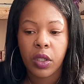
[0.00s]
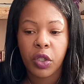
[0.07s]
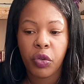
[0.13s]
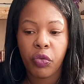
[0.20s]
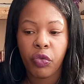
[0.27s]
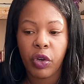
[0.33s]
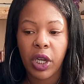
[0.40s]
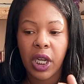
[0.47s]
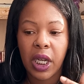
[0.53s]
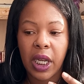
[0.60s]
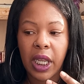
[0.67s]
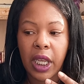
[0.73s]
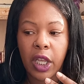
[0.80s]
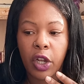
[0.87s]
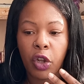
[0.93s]

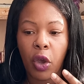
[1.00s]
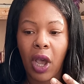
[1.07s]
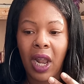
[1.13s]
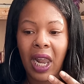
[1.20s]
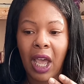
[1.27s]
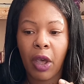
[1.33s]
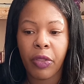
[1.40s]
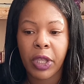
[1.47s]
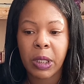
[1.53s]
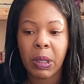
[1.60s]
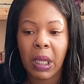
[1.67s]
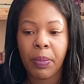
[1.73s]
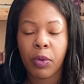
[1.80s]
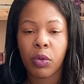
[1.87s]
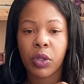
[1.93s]
really not allow these
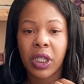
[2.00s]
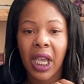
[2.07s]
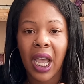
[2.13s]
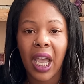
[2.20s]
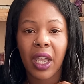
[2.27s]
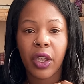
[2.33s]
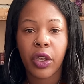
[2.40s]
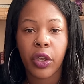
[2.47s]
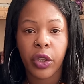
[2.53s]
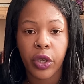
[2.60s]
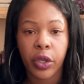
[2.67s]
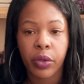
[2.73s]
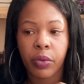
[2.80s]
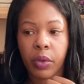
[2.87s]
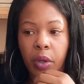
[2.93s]
people to anger
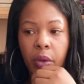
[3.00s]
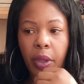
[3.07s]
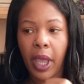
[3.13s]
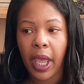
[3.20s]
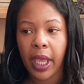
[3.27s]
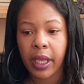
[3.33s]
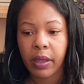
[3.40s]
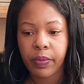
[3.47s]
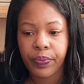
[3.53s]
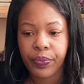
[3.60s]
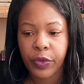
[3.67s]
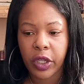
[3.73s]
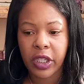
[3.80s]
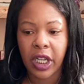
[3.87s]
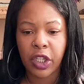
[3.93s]
you, okay?
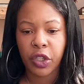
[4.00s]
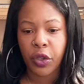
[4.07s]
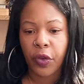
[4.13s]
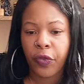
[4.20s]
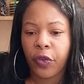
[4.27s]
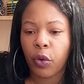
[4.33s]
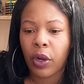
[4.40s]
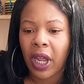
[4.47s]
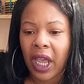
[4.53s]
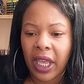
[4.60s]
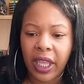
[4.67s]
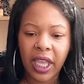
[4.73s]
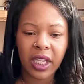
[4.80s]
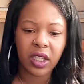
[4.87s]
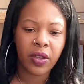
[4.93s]
Because I do feel
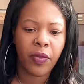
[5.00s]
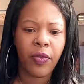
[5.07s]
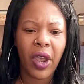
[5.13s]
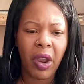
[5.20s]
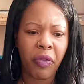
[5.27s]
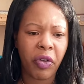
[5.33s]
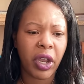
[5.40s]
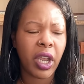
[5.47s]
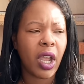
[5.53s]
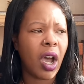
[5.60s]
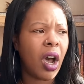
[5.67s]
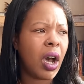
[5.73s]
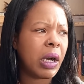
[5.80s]
like it's a very